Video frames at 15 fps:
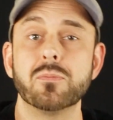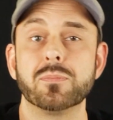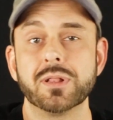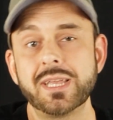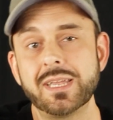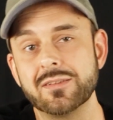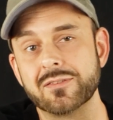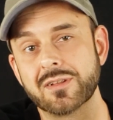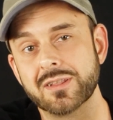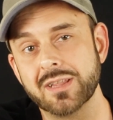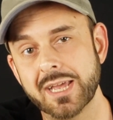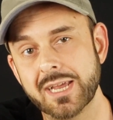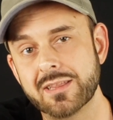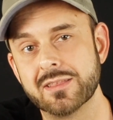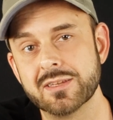please
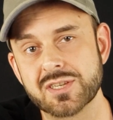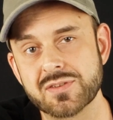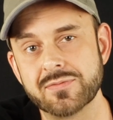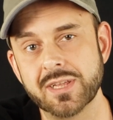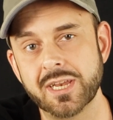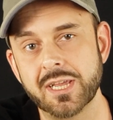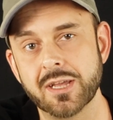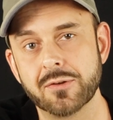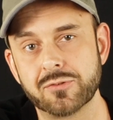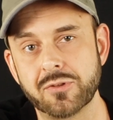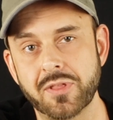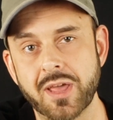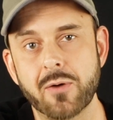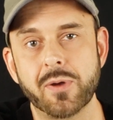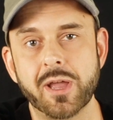like this video so
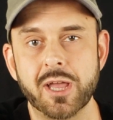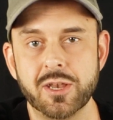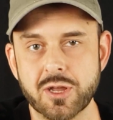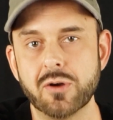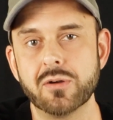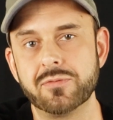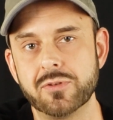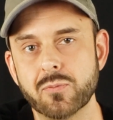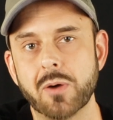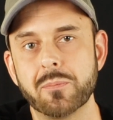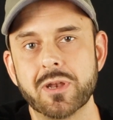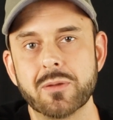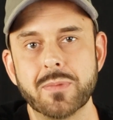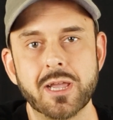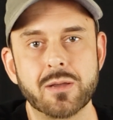that way I know if you want
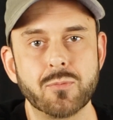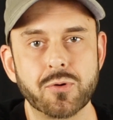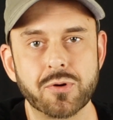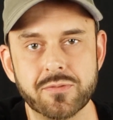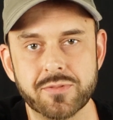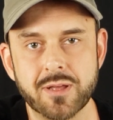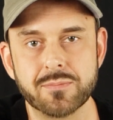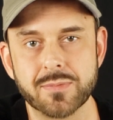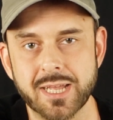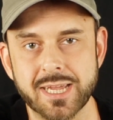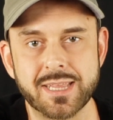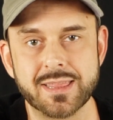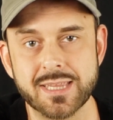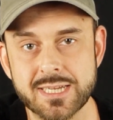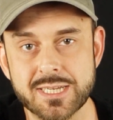me to make more of them
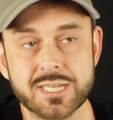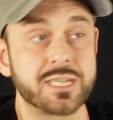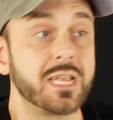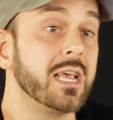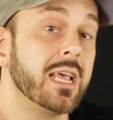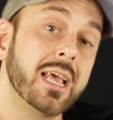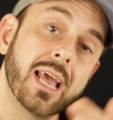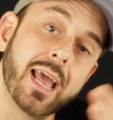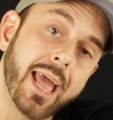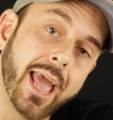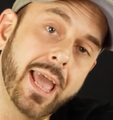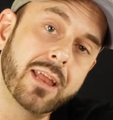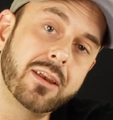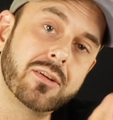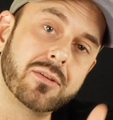like this,
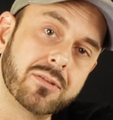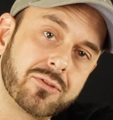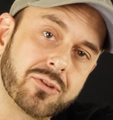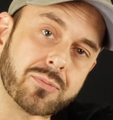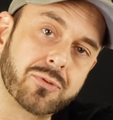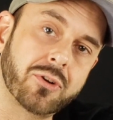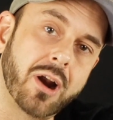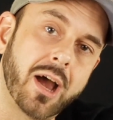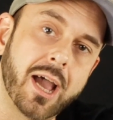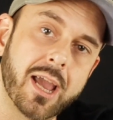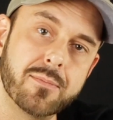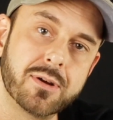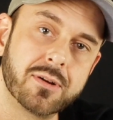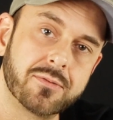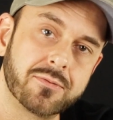and
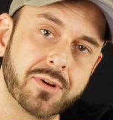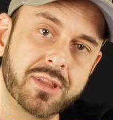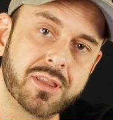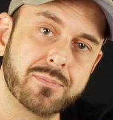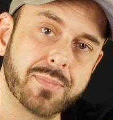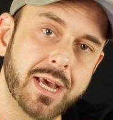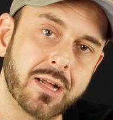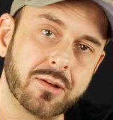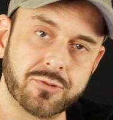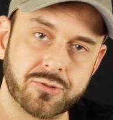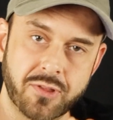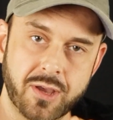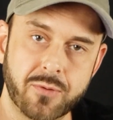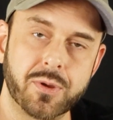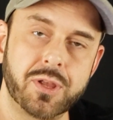subscribe, ring the bell so
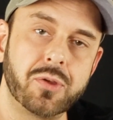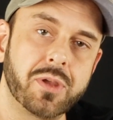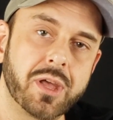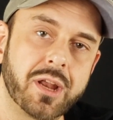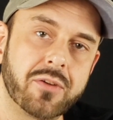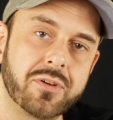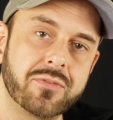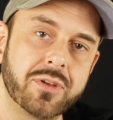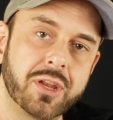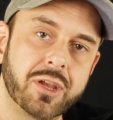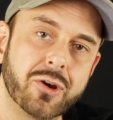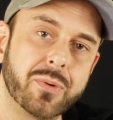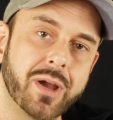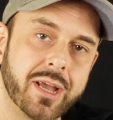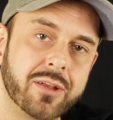that way you get every
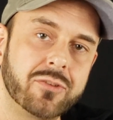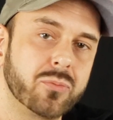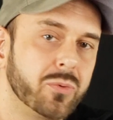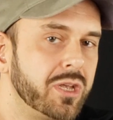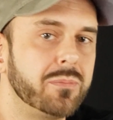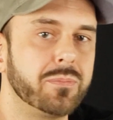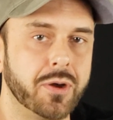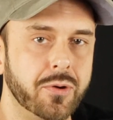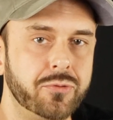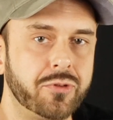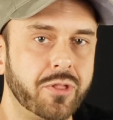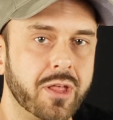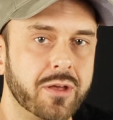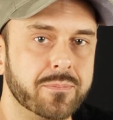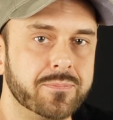video as we post
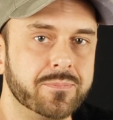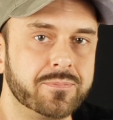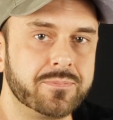them.